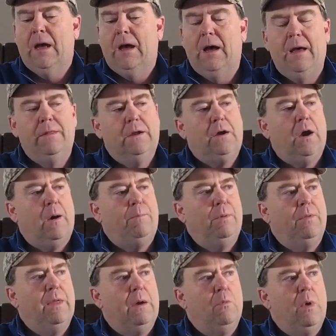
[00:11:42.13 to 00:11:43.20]
Uh, the
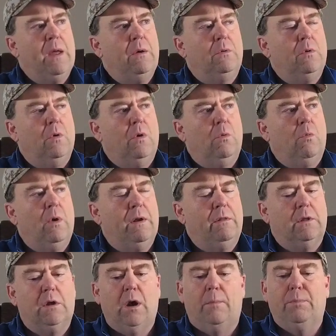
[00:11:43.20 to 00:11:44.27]
couple that went, well, one
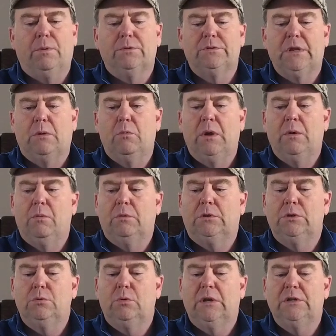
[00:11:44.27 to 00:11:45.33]
of the couples that went
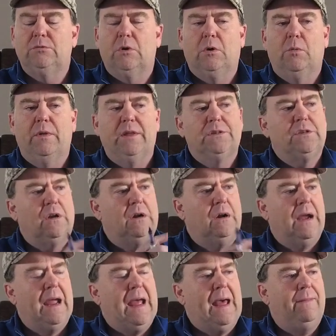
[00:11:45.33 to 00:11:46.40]
to Israel with us
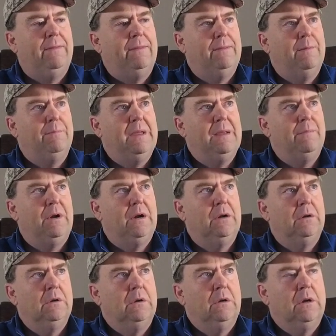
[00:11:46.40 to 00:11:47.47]
are at the
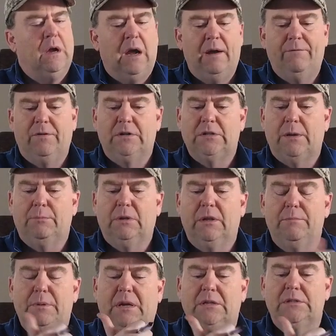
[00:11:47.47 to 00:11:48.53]
BEMER conference, I
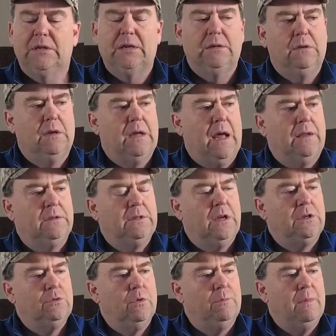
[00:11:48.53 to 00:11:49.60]
believe, because they got in
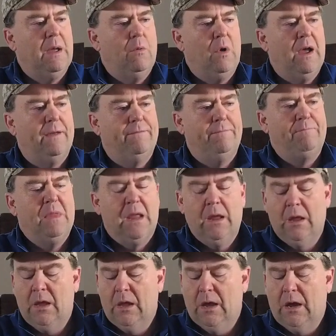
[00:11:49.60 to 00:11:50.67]
touch with my wife
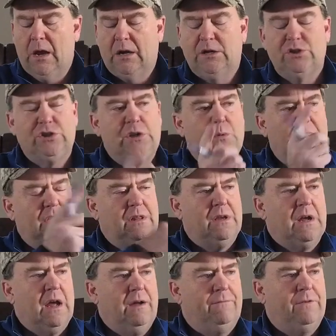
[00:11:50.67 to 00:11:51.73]
because uh, she went to the
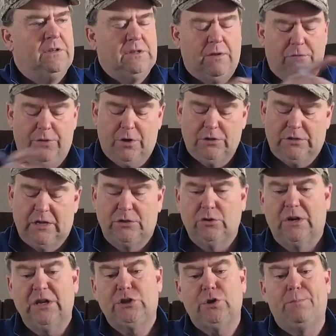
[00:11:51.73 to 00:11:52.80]
conference on Thursday.
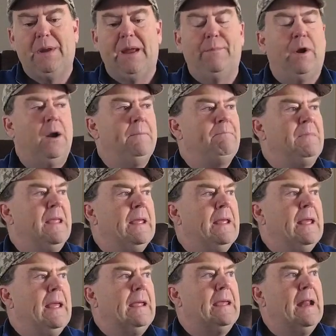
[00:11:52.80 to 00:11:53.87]
So get your BEMER.
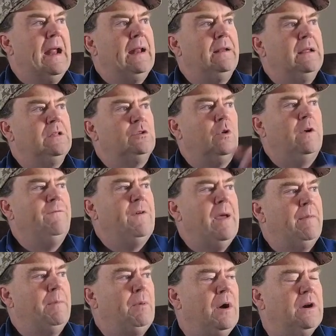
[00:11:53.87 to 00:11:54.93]
Get on to His Glory
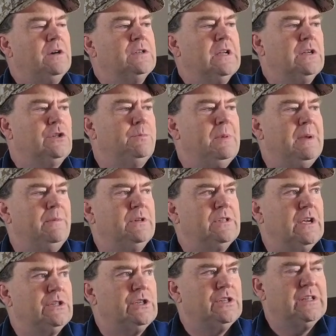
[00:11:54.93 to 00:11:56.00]
Family Partners. Get your BEMER
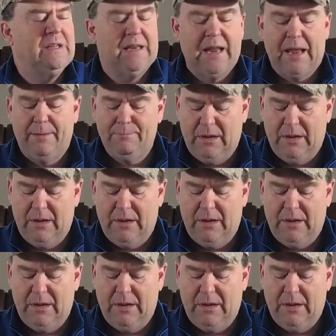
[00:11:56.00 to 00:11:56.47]
session today.